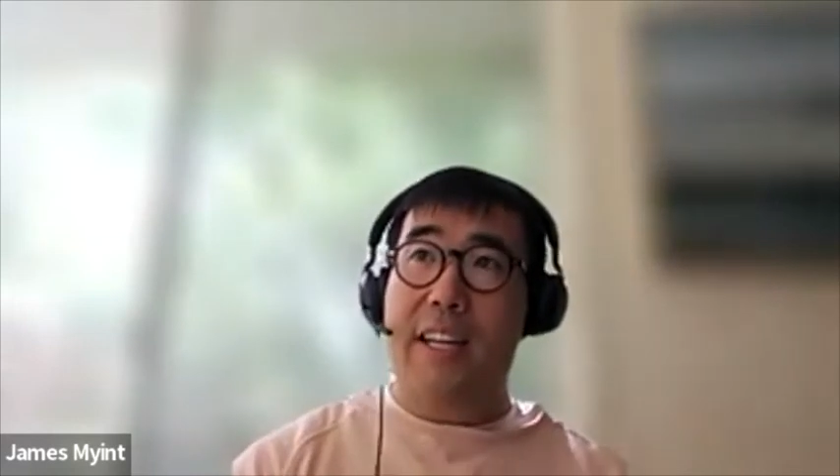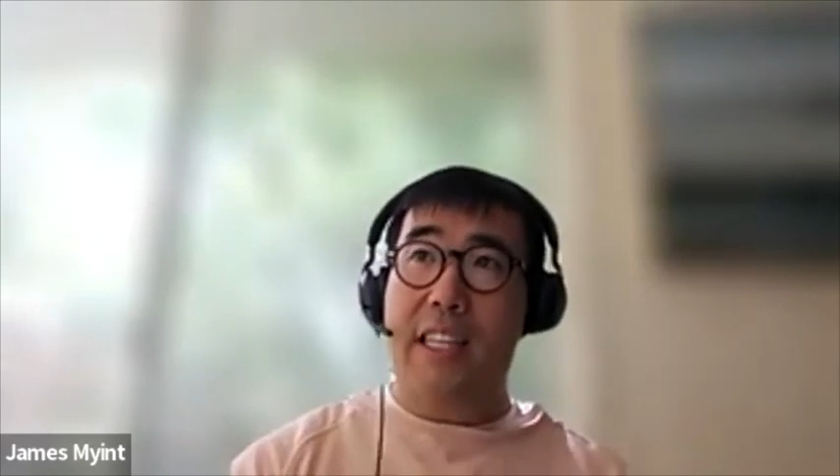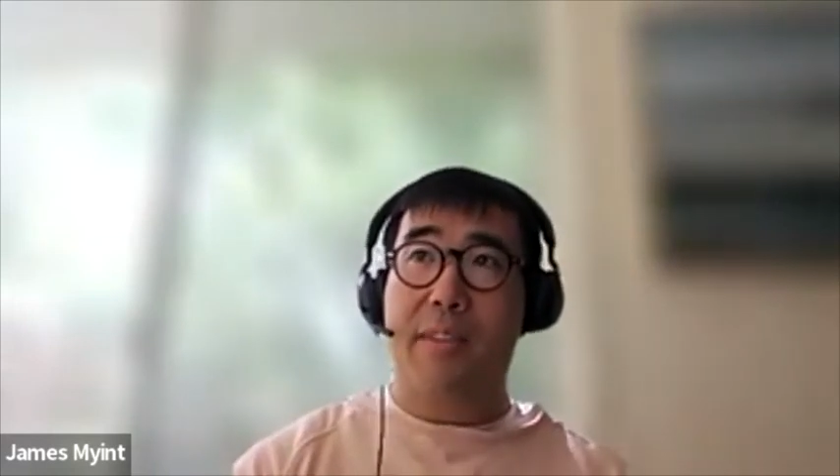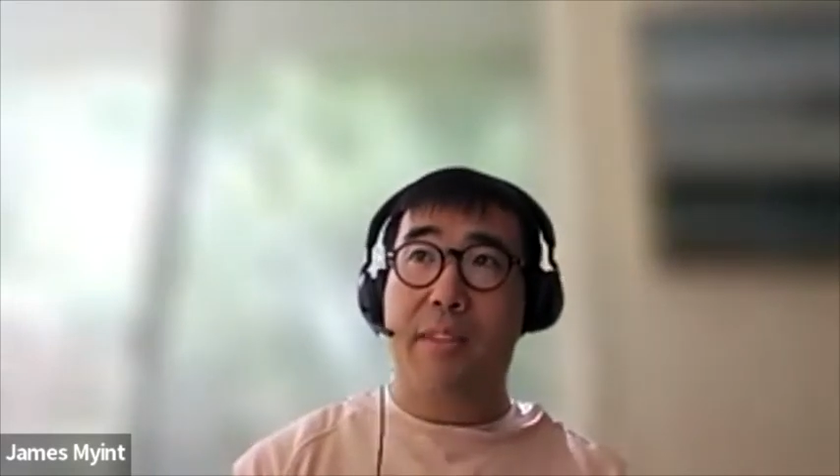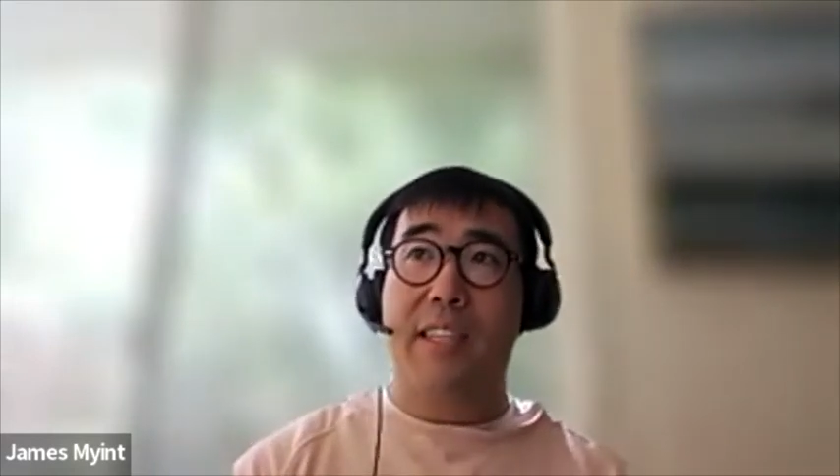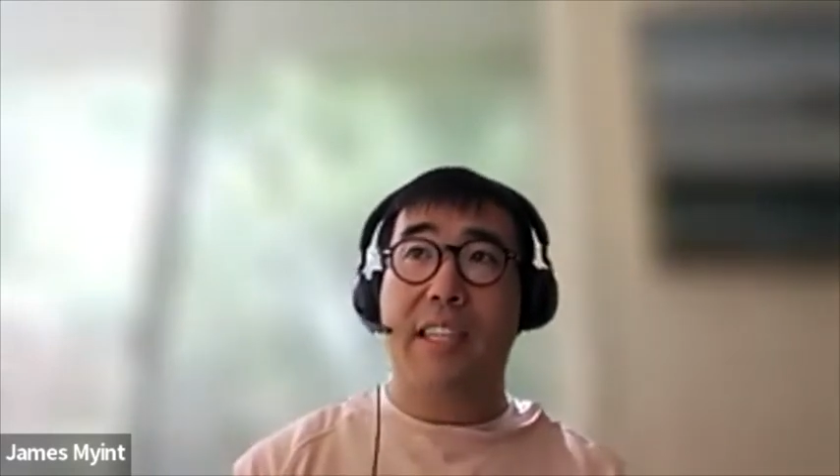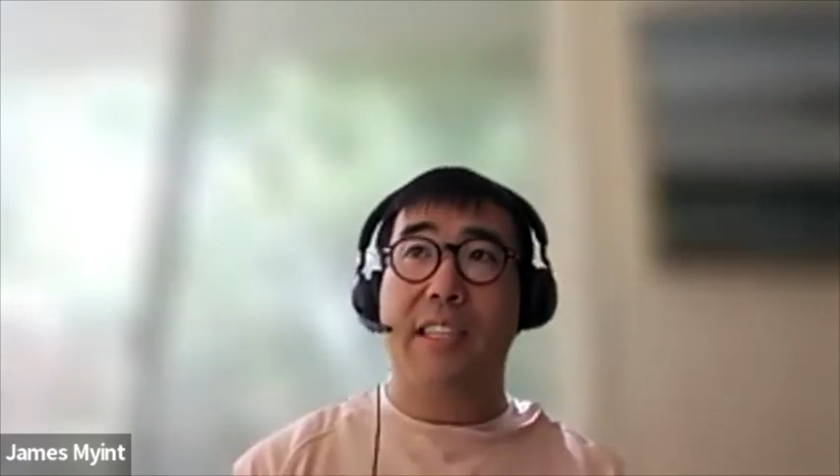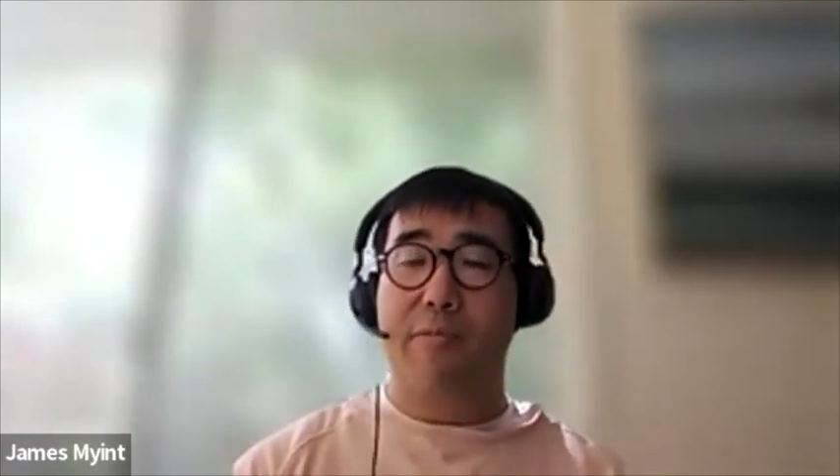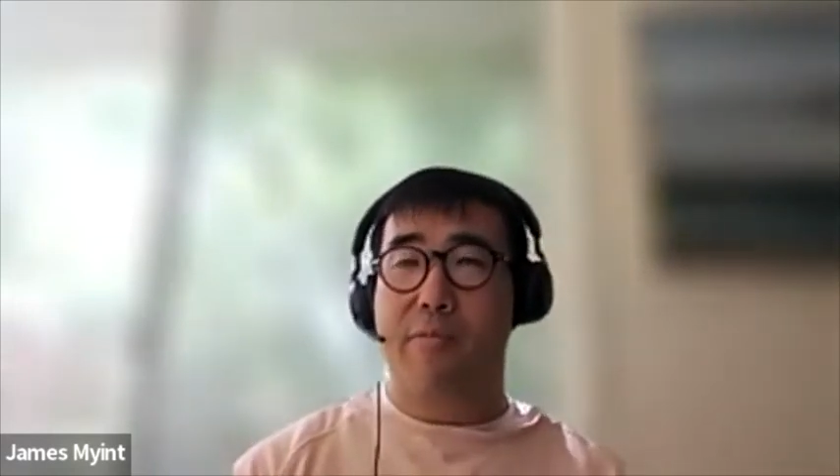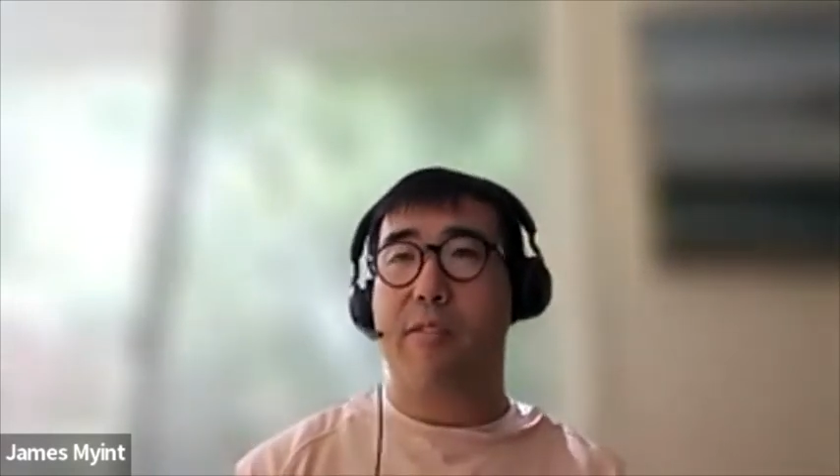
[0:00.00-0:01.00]
expertise.
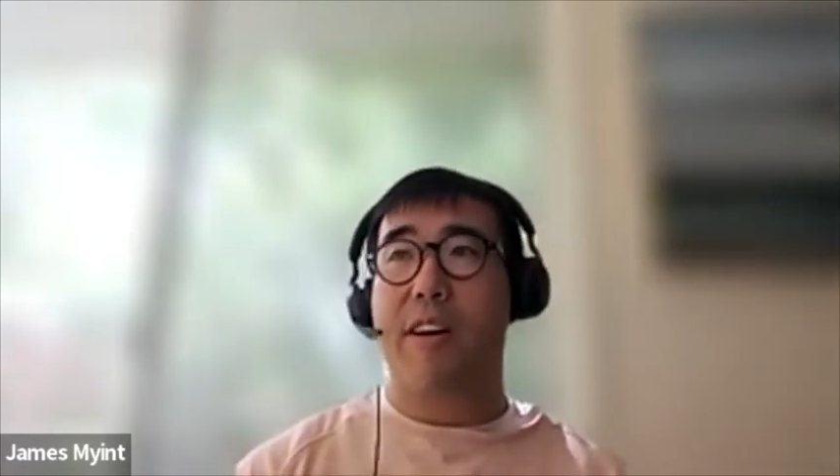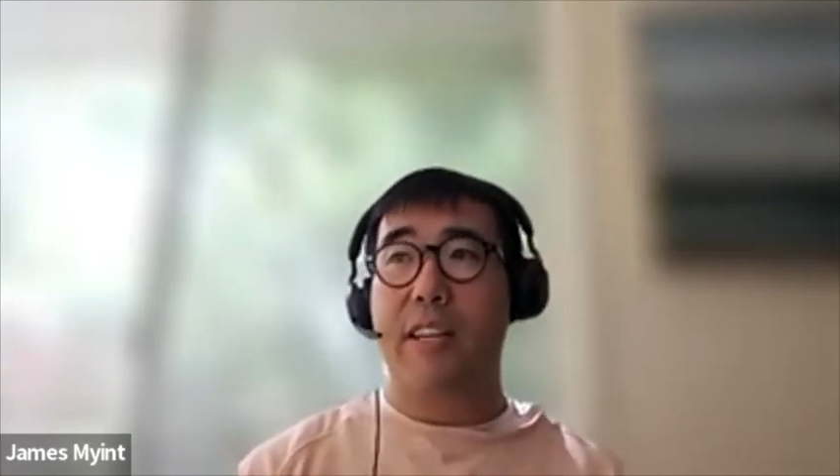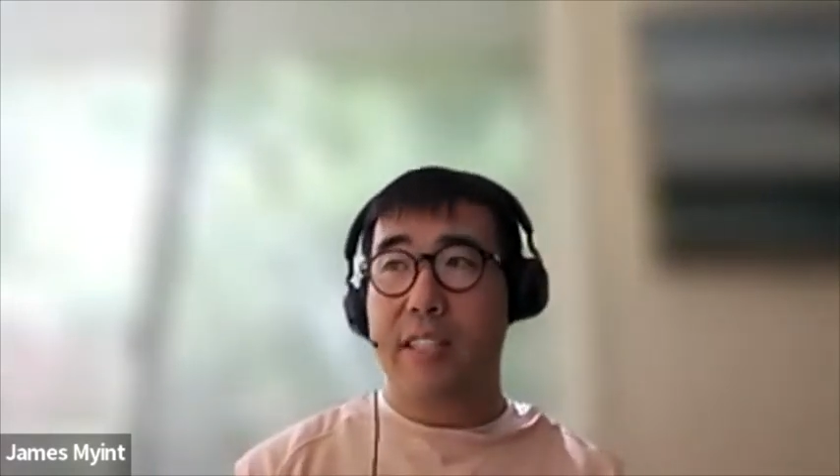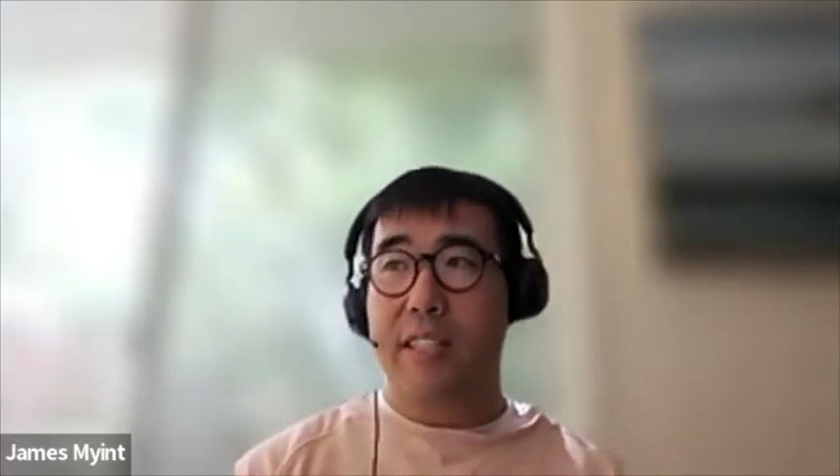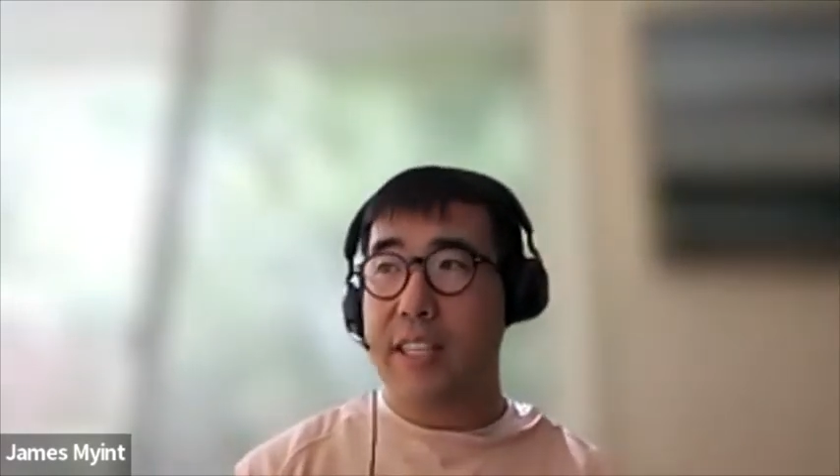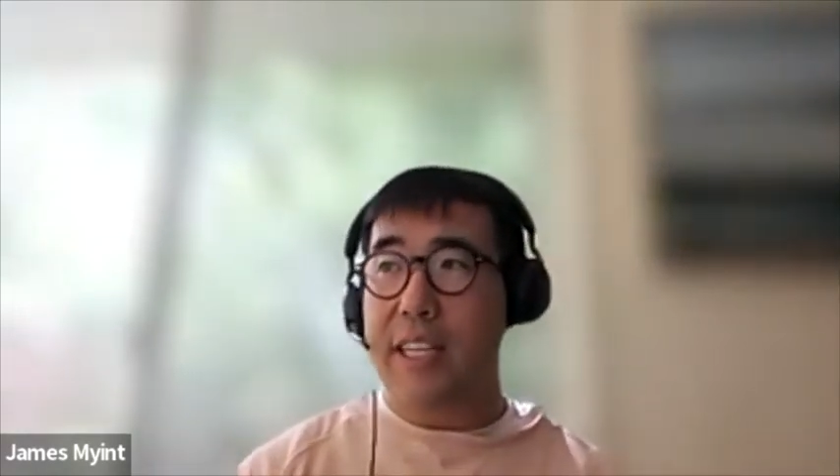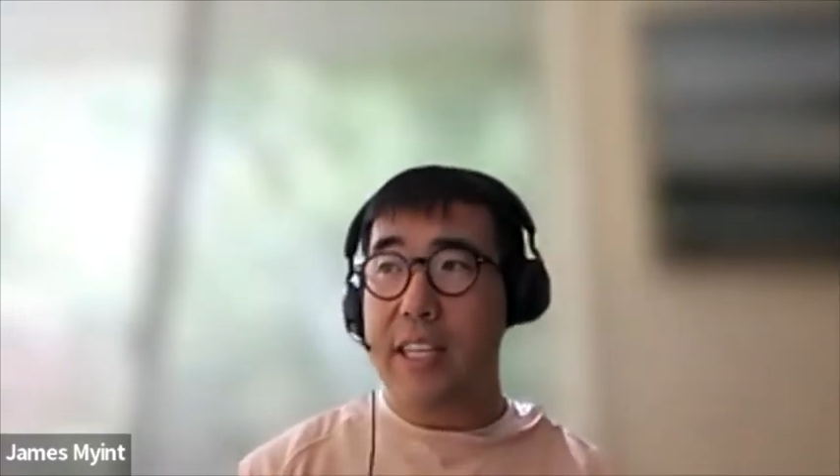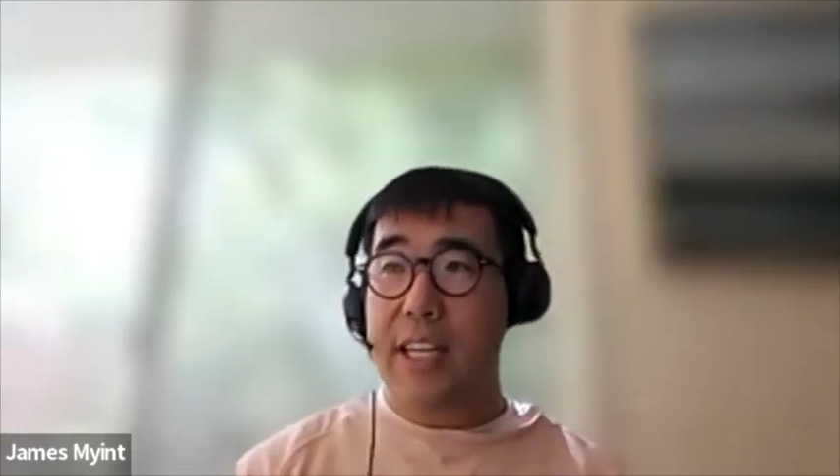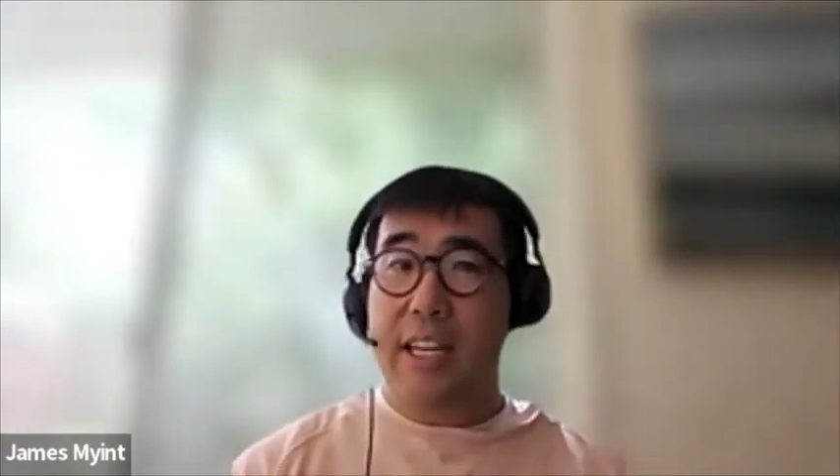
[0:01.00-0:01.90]
It requires study.